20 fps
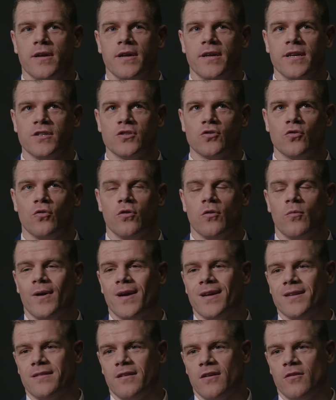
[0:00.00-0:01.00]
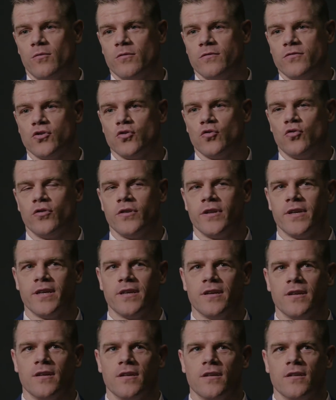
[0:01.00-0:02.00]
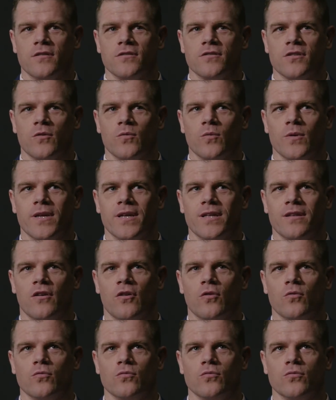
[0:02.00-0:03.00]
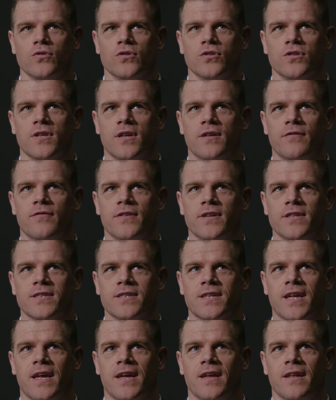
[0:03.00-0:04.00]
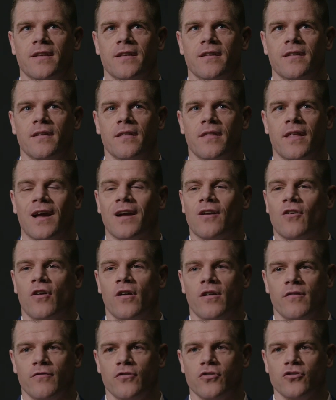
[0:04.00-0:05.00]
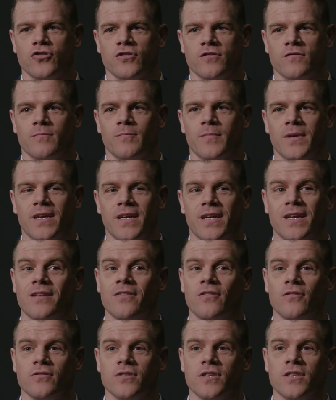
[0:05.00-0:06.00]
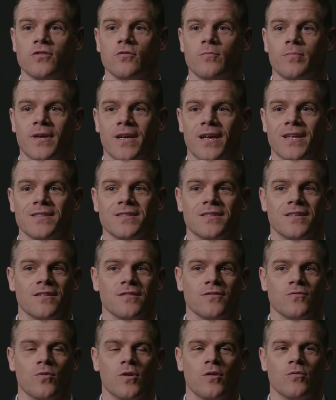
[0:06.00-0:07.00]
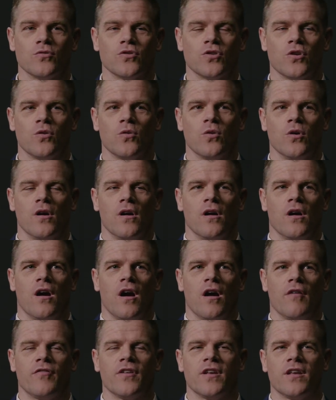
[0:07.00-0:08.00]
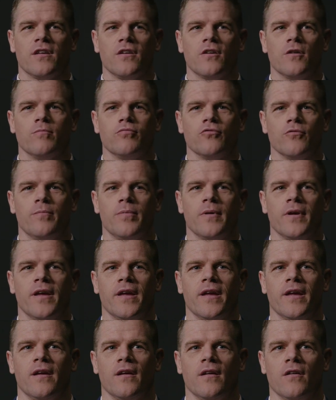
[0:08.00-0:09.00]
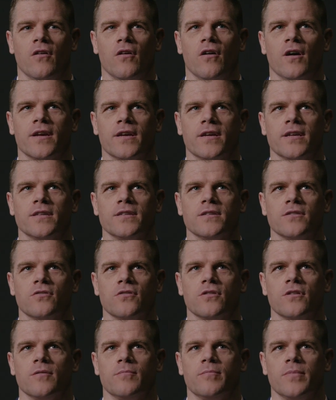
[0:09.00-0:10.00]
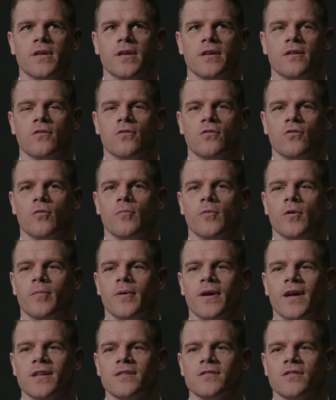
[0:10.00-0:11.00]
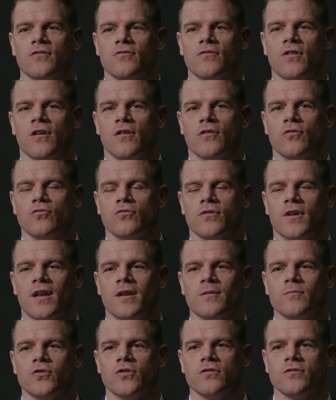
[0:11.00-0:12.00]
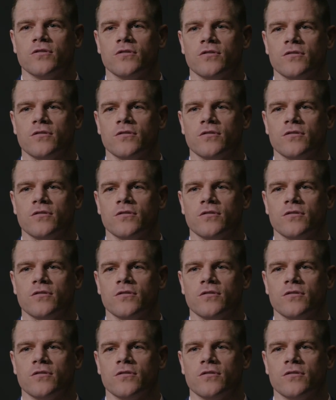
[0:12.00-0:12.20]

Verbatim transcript: He saw the way I dealt with Seanie. So he knows if he's getting that kind of version of me, he knows he's up against it as well. So I think he'll prepare like he's going to be coming up against a, a, good Callum Johnson.